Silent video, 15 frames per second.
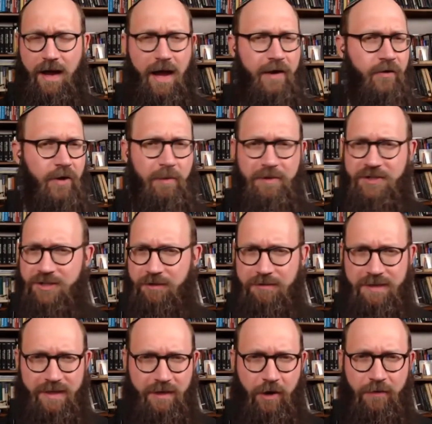I grew up with
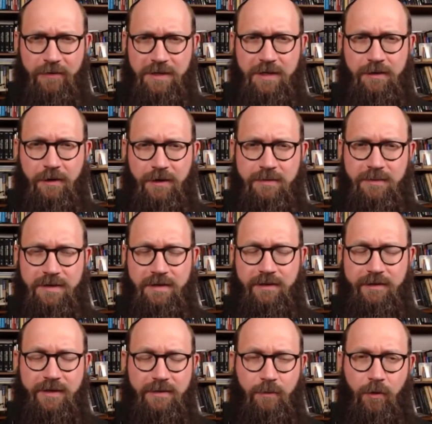shows like Arthur C. Clarke's
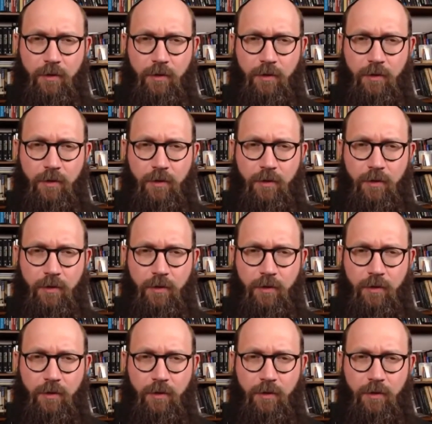Mysterious